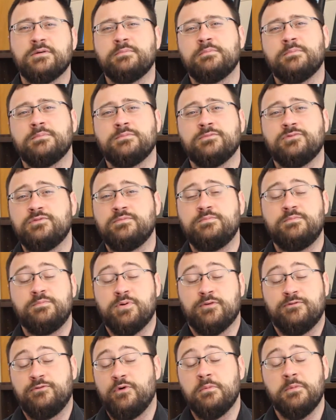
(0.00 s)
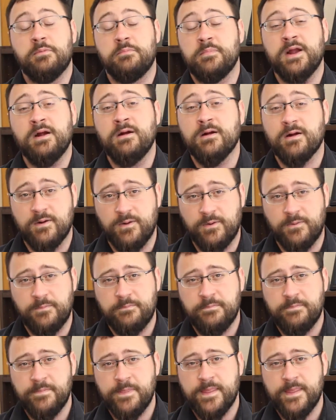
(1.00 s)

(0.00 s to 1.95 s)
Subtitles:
to perform a miracle